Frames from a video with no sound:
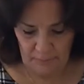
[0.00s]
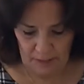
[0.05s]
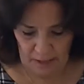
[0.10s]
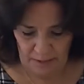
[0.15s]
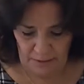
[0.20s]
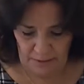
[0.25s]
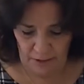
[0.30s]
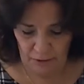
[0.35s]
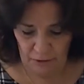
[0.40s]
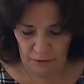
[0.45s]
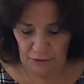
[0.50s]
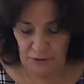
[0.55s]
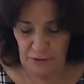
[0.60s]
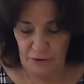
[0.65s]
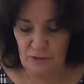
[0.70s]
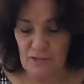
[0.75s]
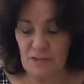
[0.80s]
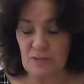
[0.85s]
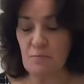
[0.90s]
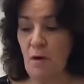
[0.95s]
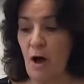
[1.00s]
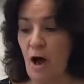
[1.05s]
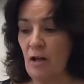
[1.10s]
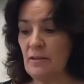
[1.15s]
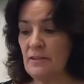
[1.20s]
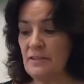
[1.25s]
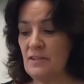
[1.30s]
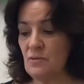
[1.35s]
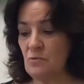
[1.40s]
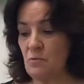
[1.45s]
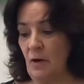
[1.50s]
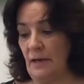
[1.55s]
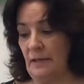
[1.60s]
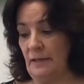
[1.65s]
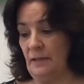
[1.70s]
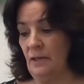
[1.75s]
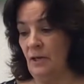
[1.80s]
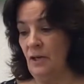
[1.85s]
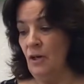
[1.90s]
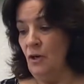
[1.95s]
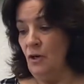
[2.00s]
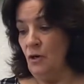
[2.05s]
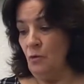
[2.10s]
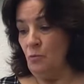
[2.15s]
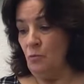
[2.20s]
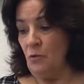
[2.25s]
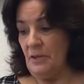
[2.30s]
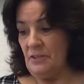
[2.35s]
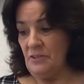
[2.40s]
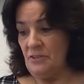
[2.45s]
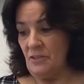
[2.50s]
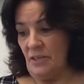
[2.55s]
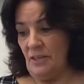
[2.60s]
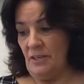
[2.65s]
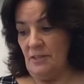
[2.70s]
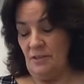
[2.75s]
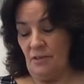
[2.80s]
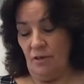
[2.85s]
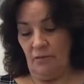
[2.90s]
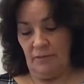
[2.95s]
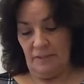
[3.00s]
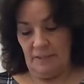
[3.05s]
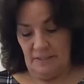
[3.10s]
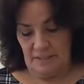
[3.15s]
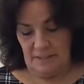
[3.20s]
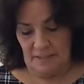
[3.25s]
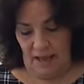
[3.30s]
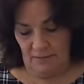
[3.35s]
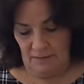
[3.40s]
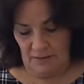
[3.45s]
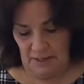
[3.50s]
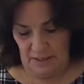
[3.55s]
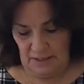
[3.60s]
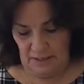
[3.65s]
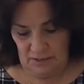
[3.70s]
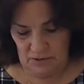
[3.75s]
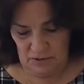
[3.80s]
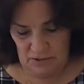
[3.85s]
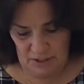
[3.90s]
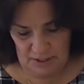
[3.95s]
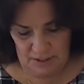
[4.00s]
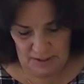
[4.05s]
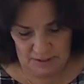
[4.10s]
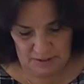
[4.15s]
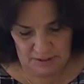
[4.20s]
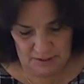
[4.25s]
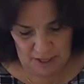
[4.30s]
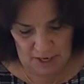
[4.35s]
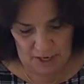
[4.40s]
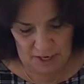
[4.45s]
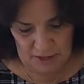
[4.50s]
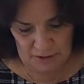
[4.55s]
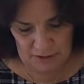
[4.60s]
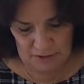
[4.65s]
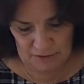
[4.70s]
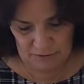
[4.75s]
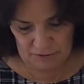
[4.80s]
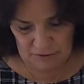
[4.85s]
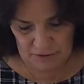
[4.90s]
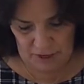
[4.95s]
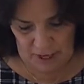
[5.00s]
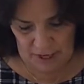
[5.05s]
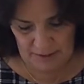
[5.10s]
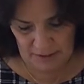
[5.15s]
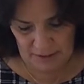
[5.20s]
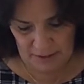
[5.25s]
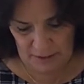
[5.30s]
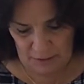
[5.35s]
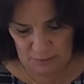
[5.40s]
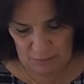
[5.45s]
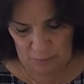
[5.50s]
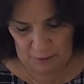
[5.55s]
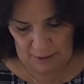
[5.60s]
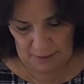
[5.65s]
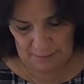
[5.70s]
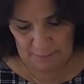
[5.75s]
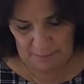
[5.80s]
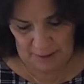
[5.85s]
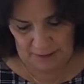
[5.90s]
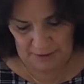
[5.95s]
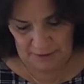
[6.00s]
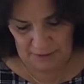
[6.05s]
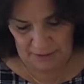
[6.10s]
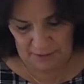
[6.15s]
And then on your smallest one, which is only 7 inches, you're just going to want about a